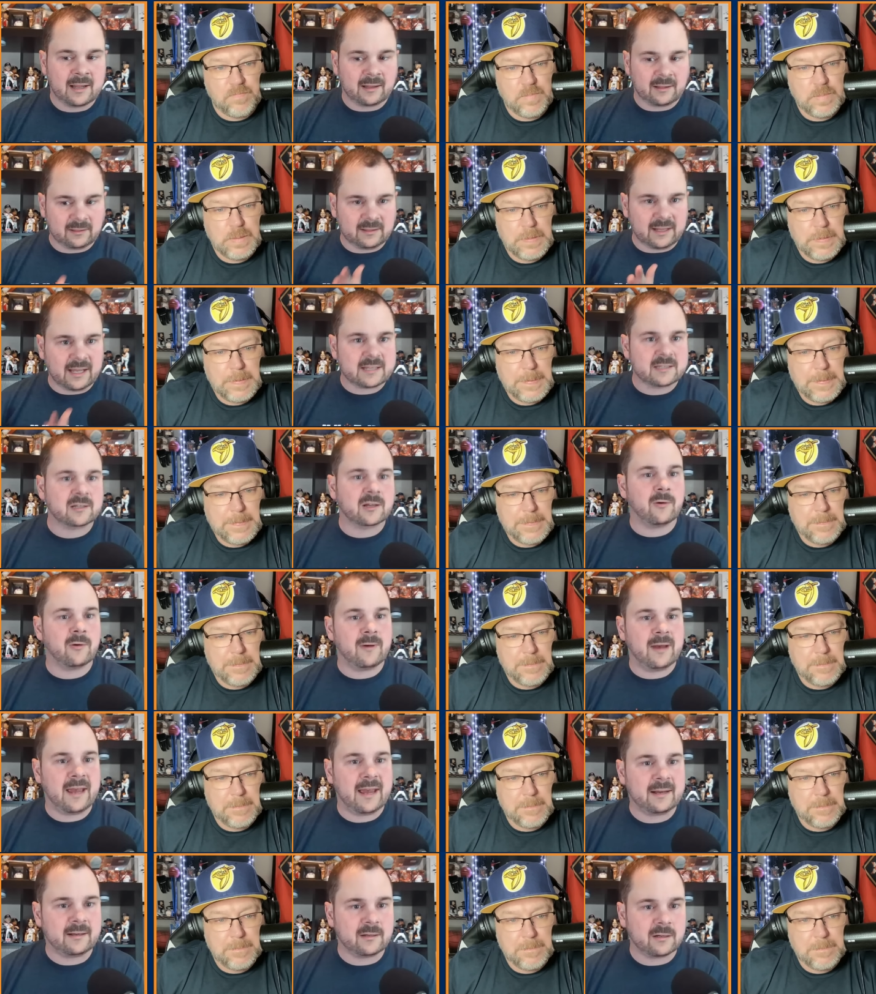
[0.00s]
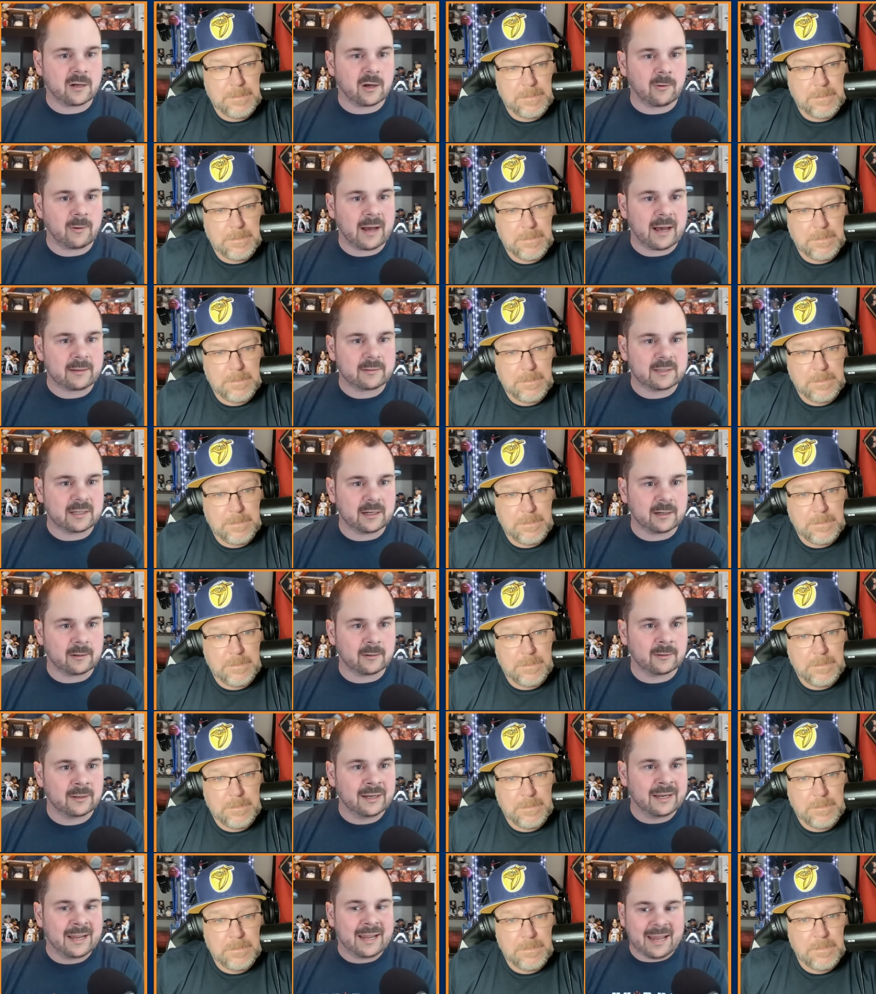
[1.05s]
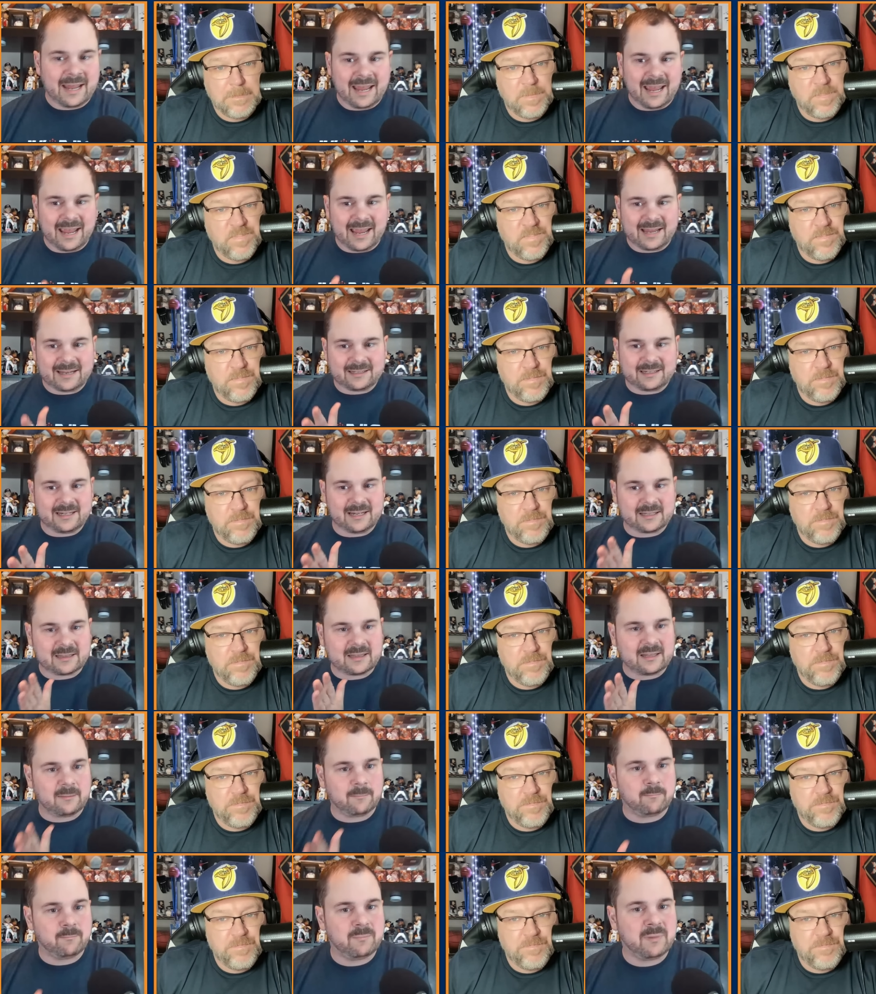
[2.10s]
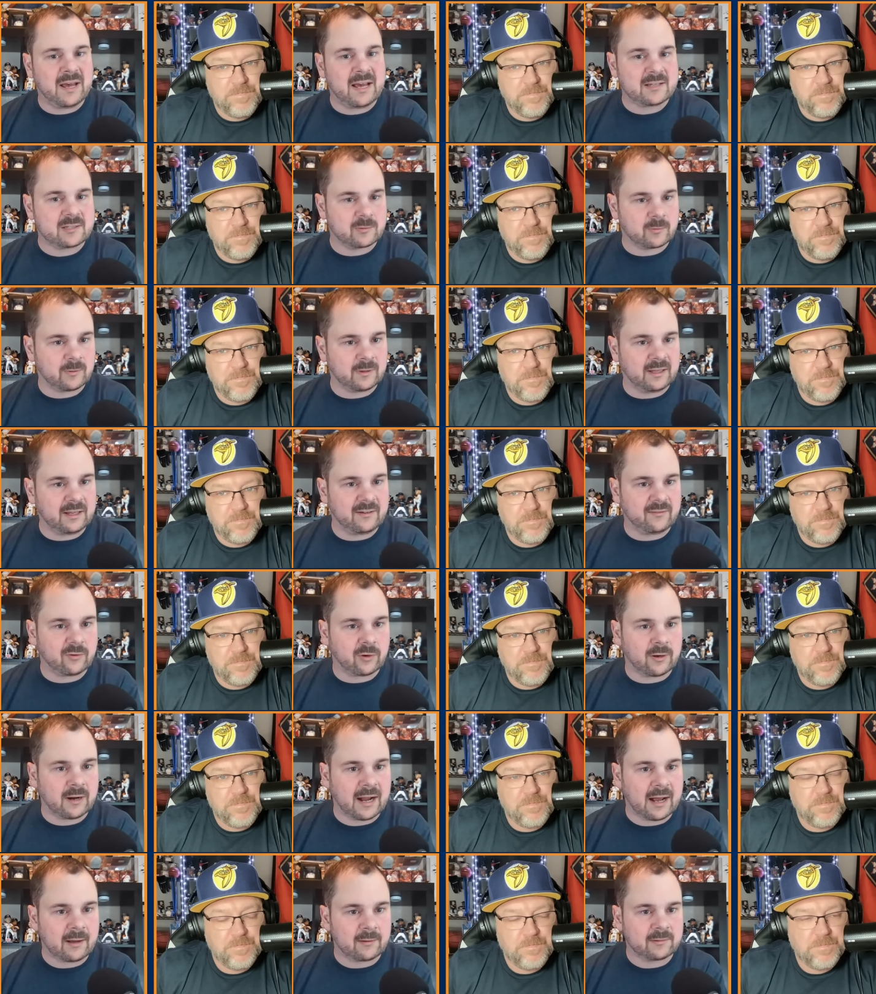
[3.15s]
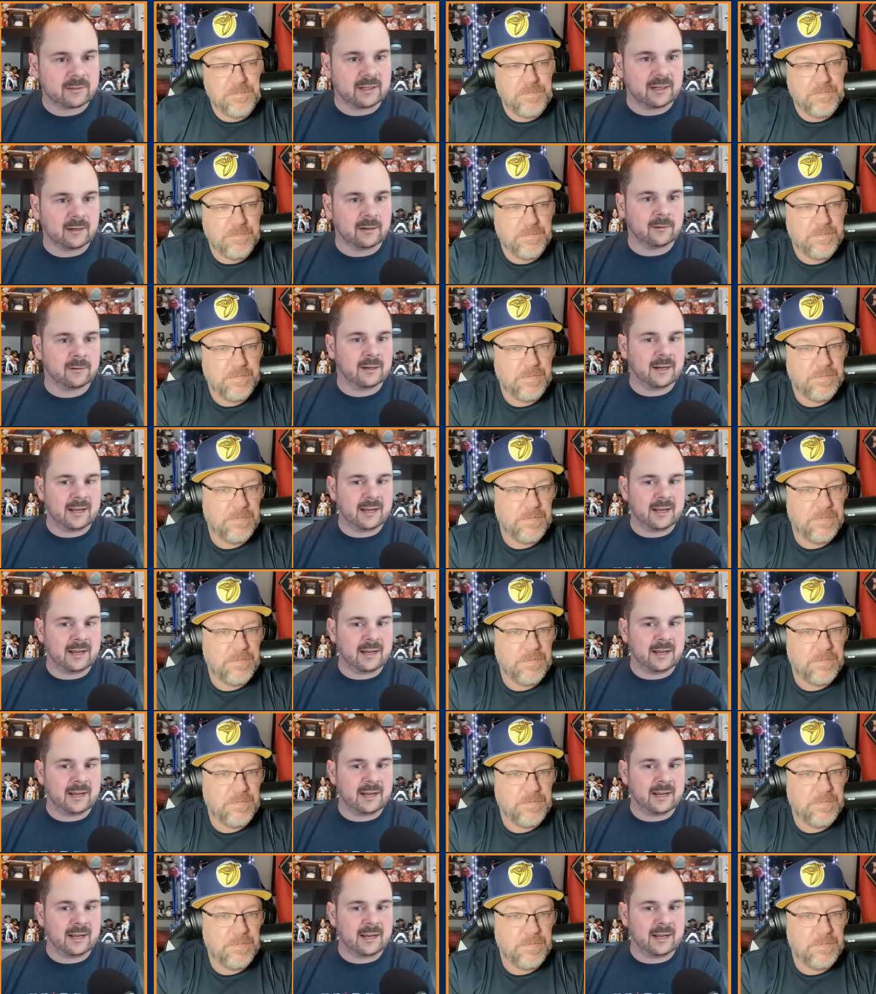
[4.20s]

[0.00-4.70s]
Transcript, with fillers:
Speaker 1: Let's go ahead and go out there and get the best reliever out there.